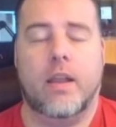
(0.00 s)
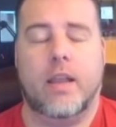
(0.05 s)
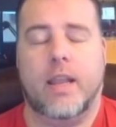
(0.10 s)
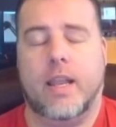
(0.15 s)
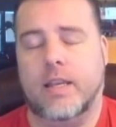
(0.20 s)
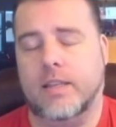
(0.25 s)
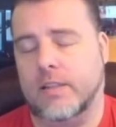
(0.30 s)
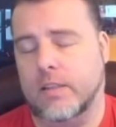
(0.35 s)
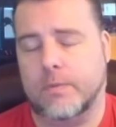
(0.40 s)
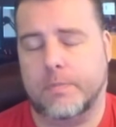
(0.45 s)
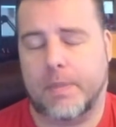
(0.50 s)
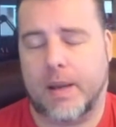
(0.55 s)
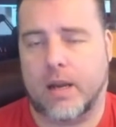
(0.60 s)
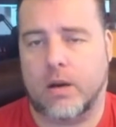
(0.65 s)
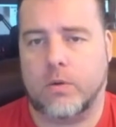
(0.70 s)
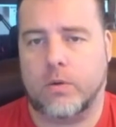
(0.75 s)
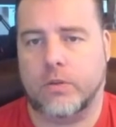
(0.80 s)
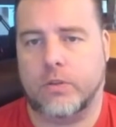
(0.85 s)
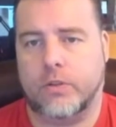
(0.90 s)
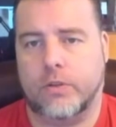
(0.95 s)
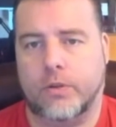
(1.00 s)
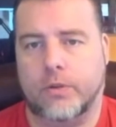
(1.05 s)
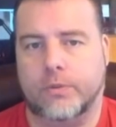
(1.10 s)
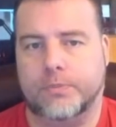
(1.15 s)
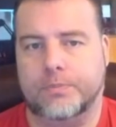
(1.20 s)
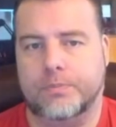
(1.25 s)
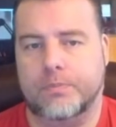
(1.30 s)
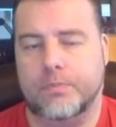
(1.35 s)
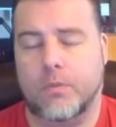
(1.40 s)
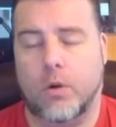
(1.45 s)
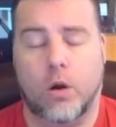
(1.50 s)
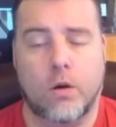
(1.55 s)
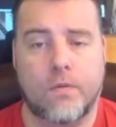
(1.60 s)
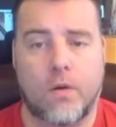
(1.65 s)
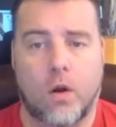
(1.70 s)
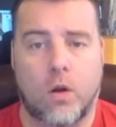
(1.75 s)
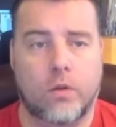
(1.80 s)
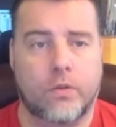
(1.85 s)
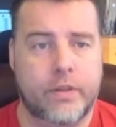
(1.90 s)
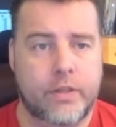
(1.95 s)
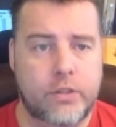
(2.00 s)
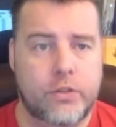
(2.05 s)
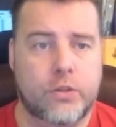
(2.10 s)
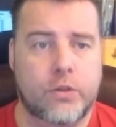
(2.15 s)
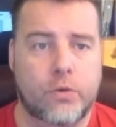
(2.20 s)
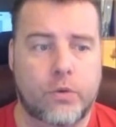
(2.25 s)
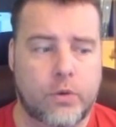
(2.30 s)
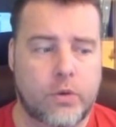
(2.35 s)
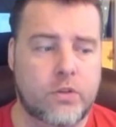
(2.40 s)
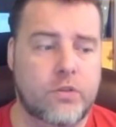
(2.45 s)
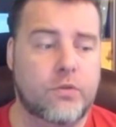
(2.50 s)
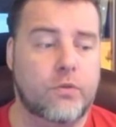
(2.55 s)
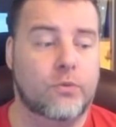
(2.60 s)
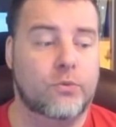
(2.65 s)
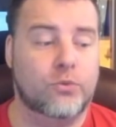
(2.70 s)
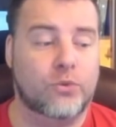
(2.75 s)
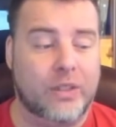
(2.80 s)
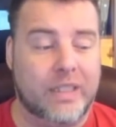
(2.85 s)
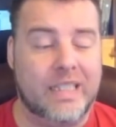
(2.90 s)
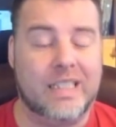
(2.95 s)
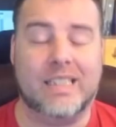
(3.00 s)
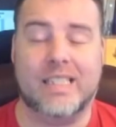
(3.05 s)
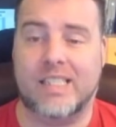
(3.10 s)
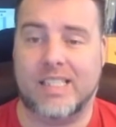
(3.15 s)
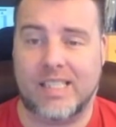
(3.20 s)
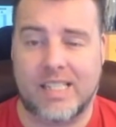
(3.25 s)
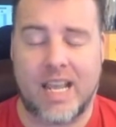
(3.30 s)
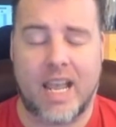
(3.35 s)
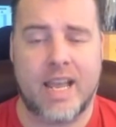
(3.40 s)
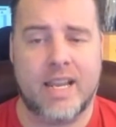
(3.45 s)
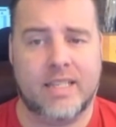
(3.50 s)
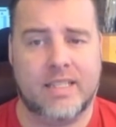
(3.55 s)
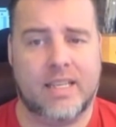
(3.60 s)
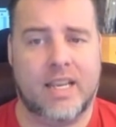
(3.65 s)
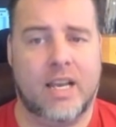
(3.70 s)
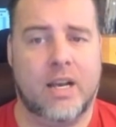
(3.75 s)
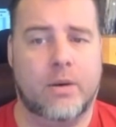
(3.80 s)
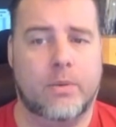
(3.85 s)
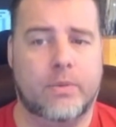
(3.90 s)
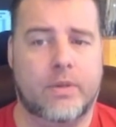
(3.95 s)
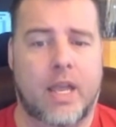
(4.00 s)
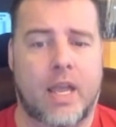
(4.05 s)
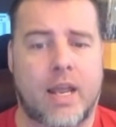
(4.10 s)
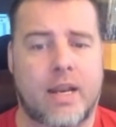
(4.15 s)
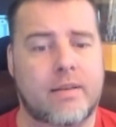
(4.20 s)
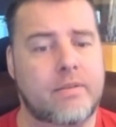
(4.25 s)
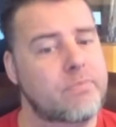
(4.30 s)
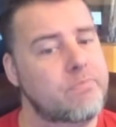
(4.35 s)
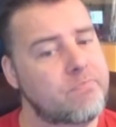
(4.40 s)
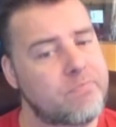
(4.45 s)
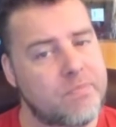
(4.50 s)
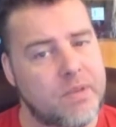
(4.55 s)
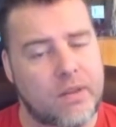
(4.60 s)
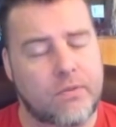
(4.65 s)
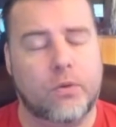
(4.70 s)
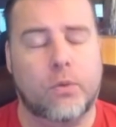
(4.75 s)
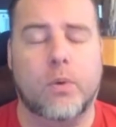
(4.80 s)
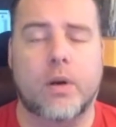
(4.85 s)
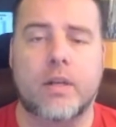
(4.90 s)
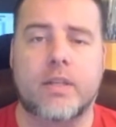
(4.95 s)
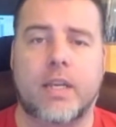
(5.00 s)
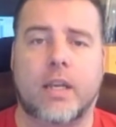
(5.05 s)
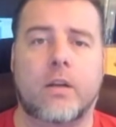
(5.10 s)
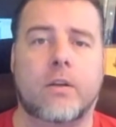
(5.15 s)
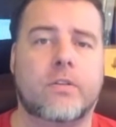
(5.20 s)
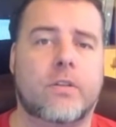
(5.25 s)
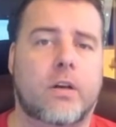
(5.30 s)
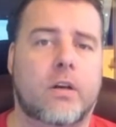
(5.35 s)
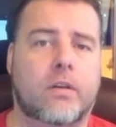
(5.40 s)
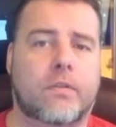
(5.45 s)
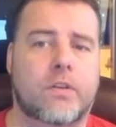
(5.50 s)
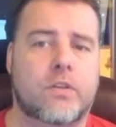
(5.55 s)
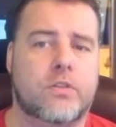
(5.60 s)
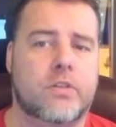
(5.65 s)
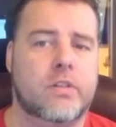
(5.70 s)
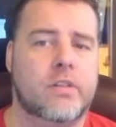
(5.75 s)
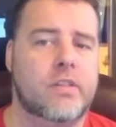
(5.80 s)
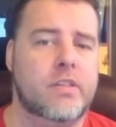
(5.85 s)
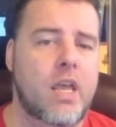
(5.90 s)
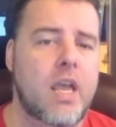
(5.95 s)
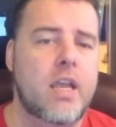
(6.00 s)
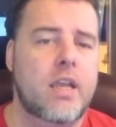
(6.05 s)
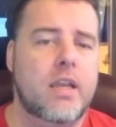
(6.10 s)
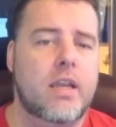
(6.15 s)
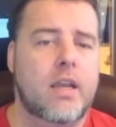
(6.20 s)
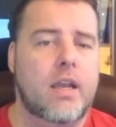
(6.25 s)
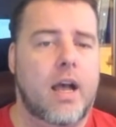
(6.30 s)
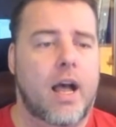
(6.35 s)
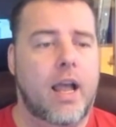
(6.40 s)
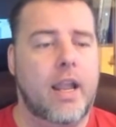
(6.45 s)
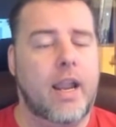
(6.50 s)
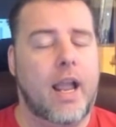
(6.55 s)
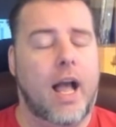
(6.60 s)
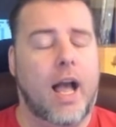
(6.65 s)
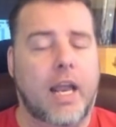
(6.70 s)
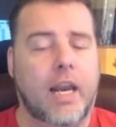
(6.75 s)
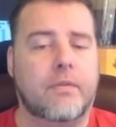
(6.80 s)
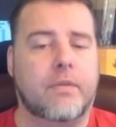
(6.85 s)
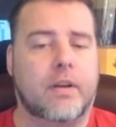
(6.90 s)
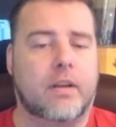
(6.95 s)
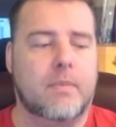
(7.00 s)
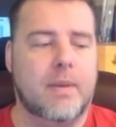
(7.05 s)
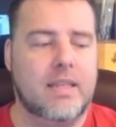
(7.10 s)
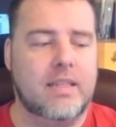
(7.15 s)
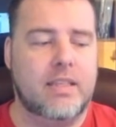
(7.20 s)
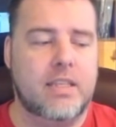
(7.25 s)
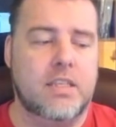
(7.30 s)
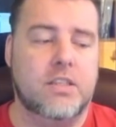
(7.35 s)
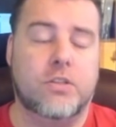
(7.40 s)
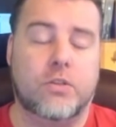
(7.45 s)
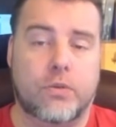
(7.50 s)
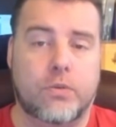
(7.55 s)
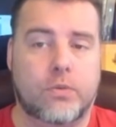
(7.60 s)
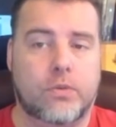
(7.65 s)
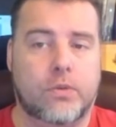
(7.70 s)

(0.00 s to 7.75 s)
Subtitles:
Ace's power too. Overall, these 2 units really stands out, and if you want to take on Dark Vision, I highly recommend these 2